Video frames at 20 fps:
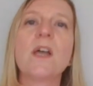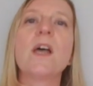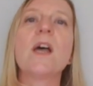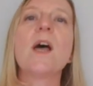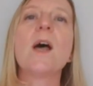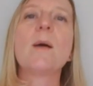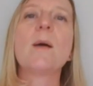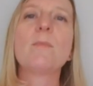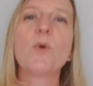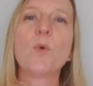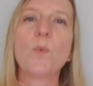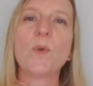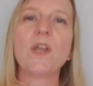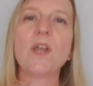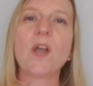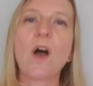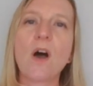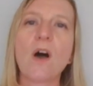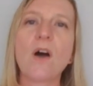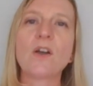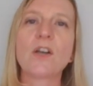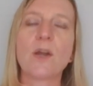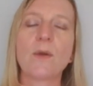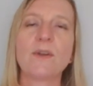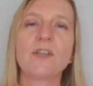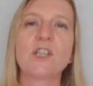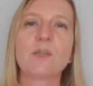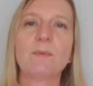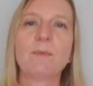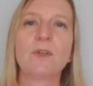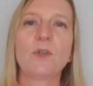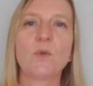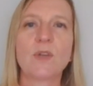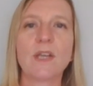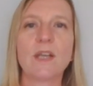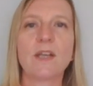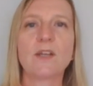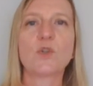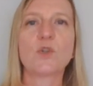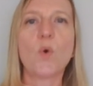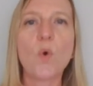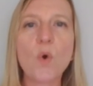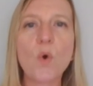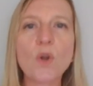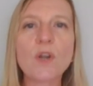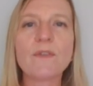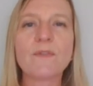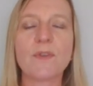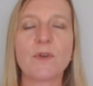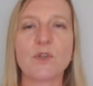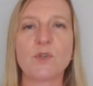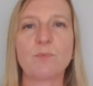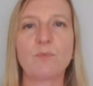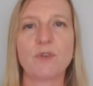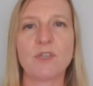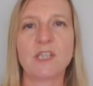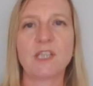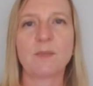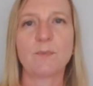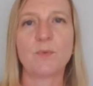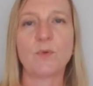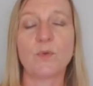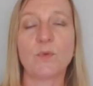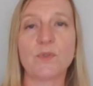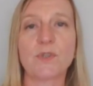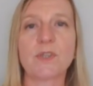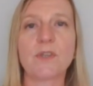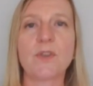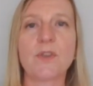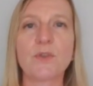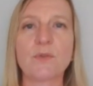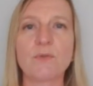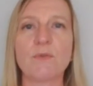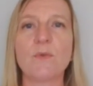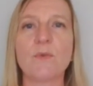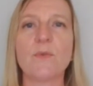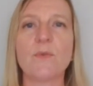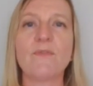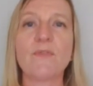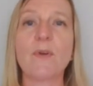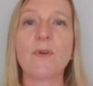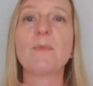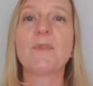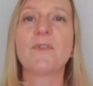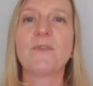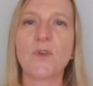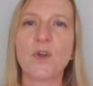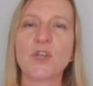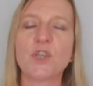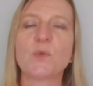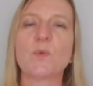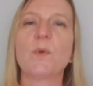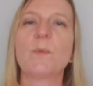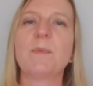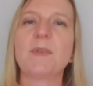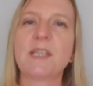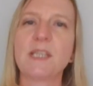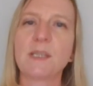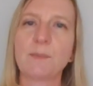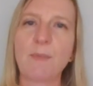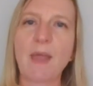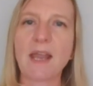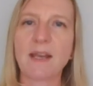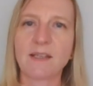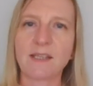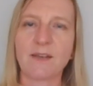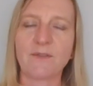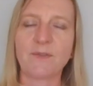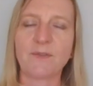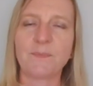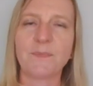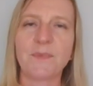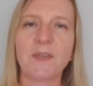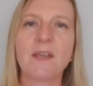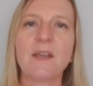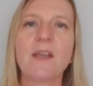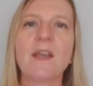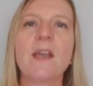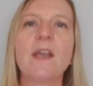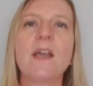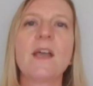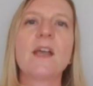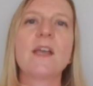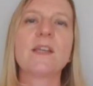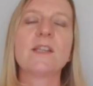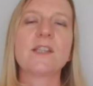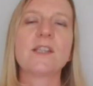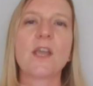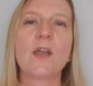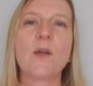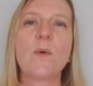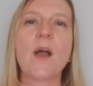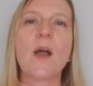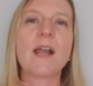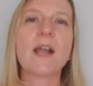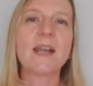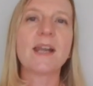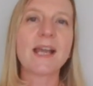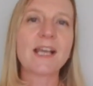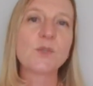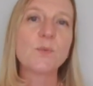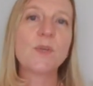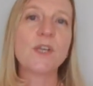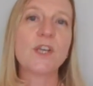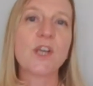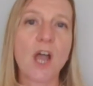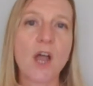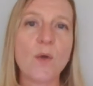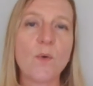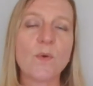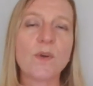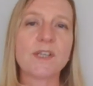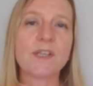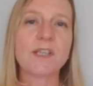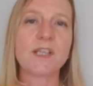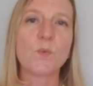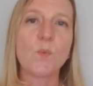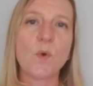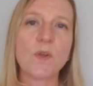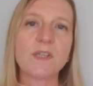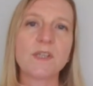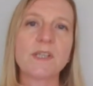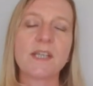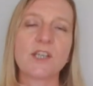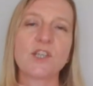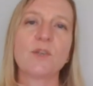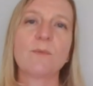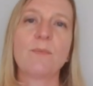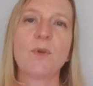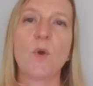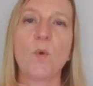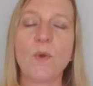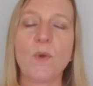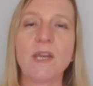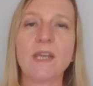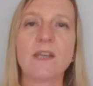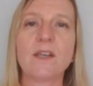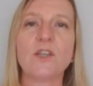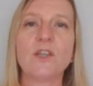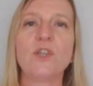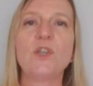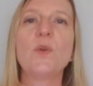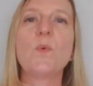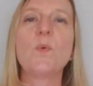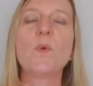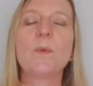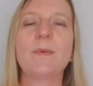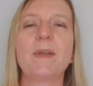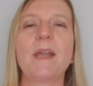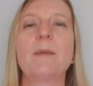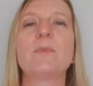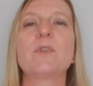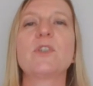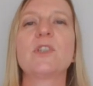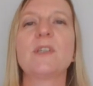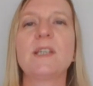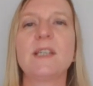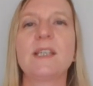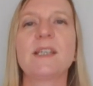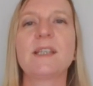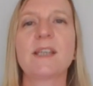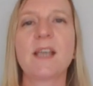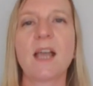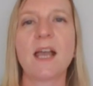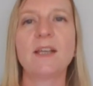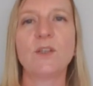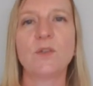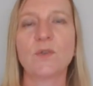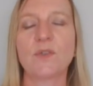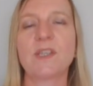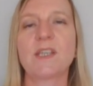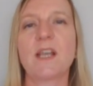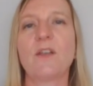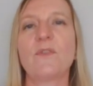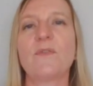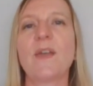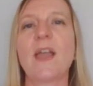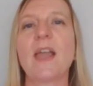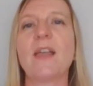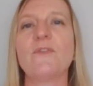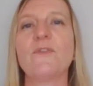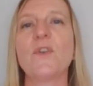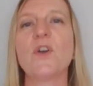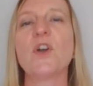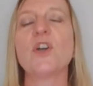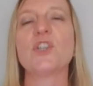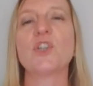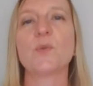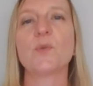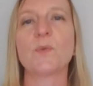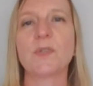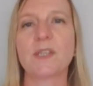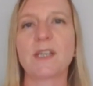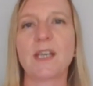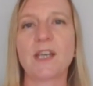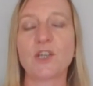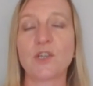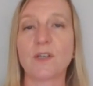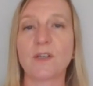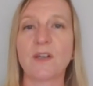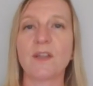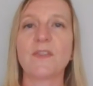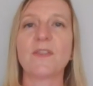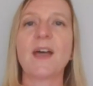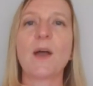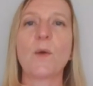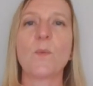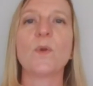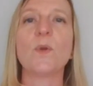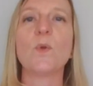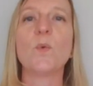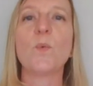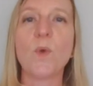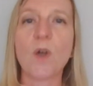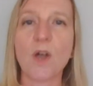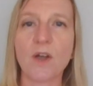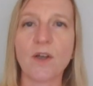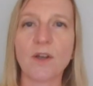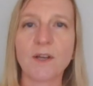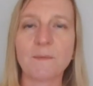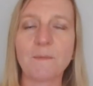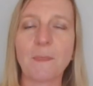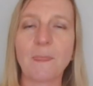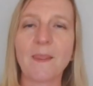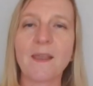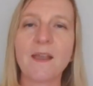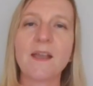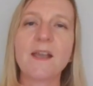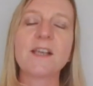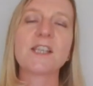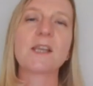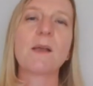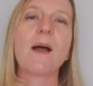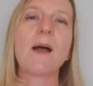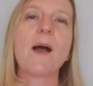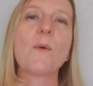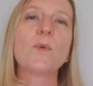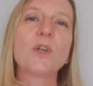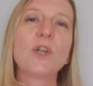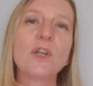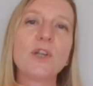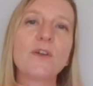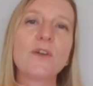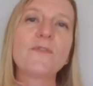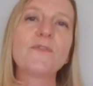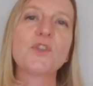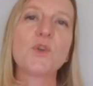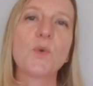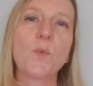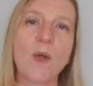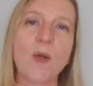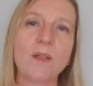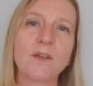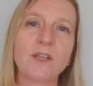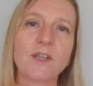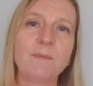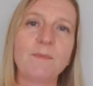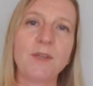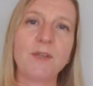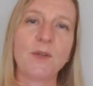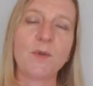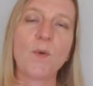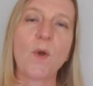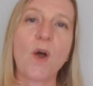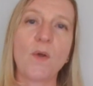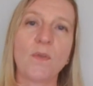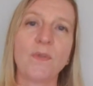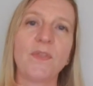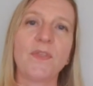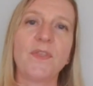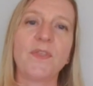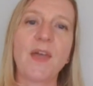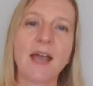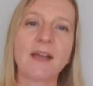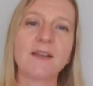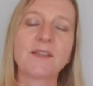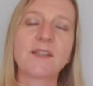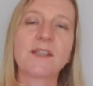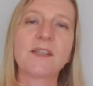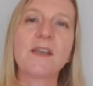but we are going to be looking at all of those principles from the virtual perspective. So, and as we go, because it's one session per week, you will be able to design yourself a virtual session that will work. So I would love to welcome you on that.